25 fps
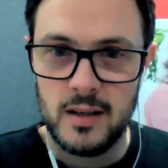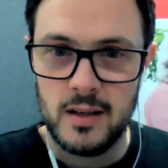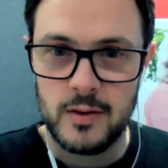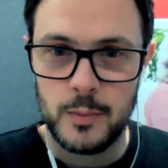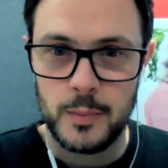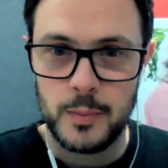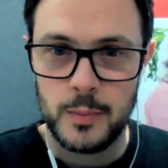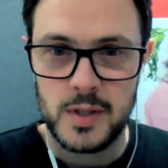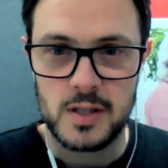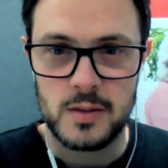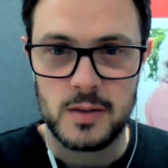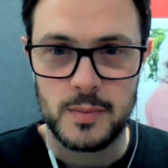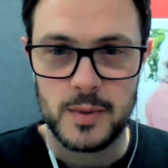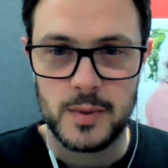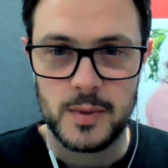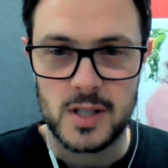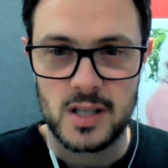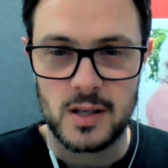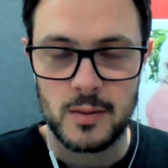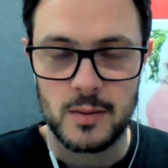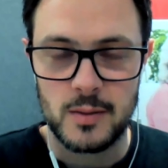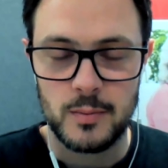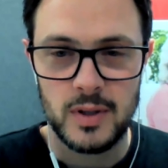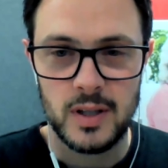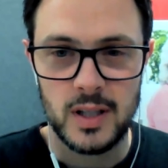of the participants
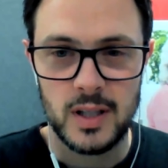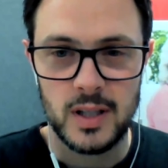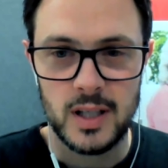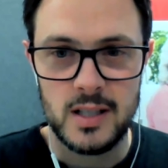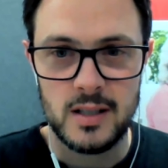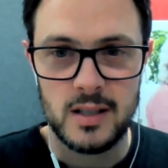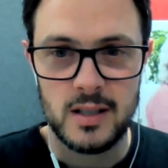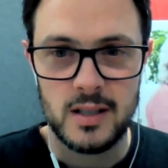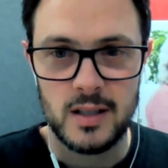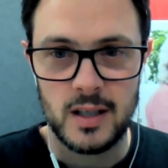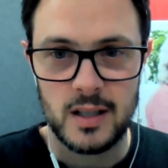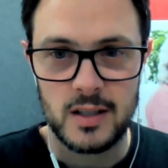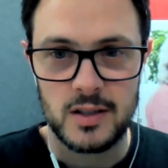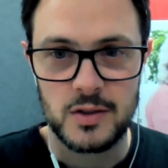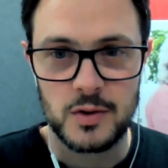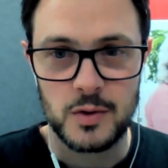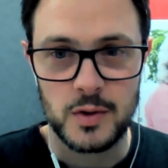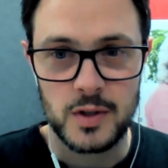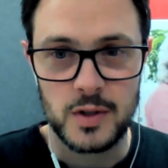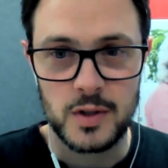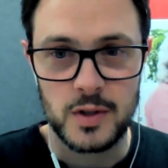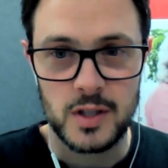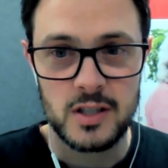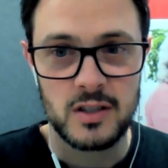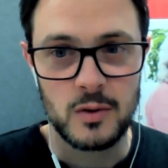completed a
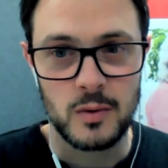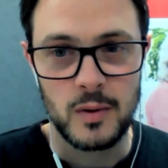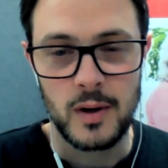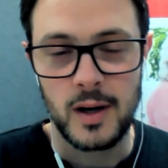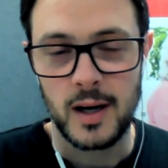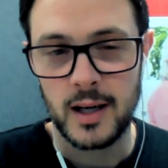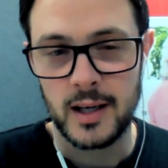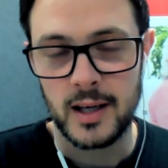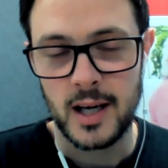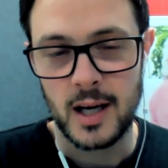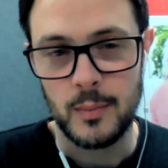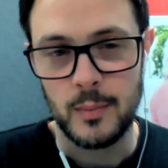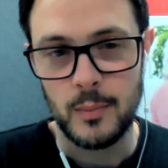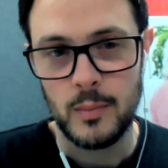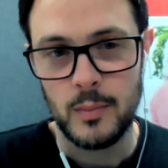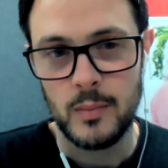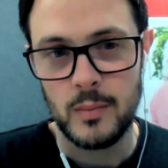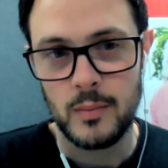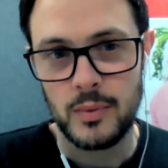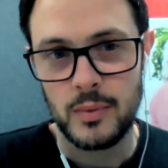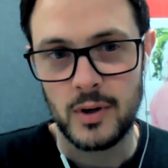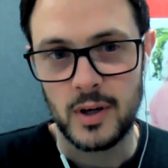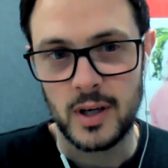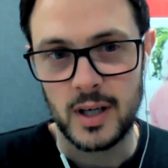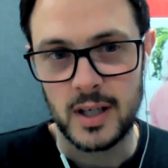traditional ICAP
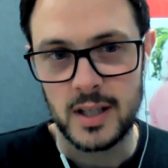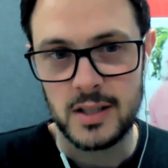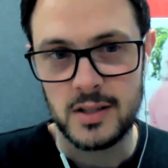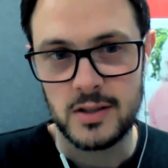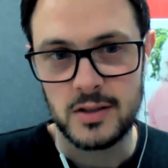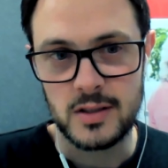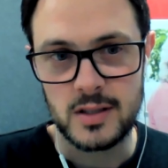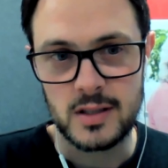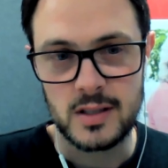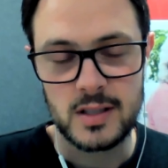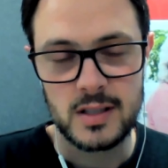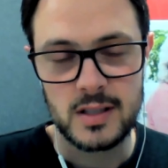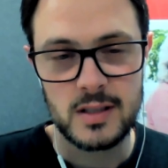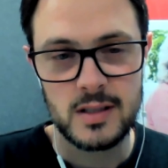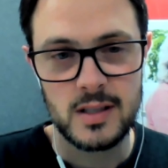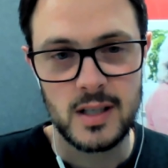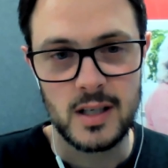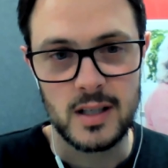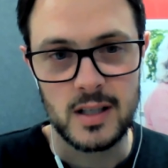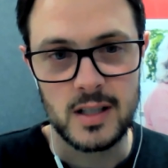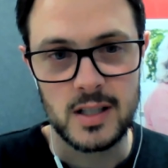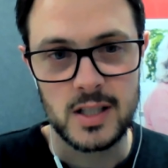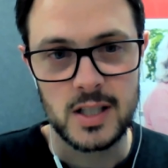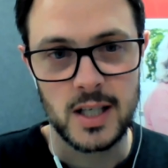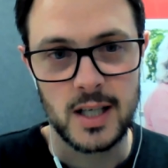prior to
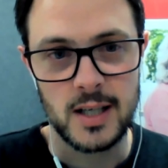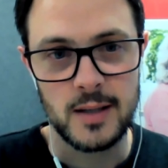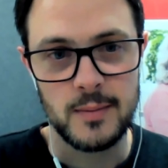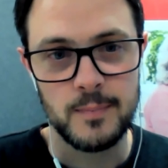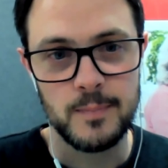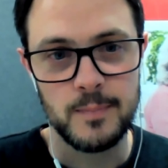TeleChat?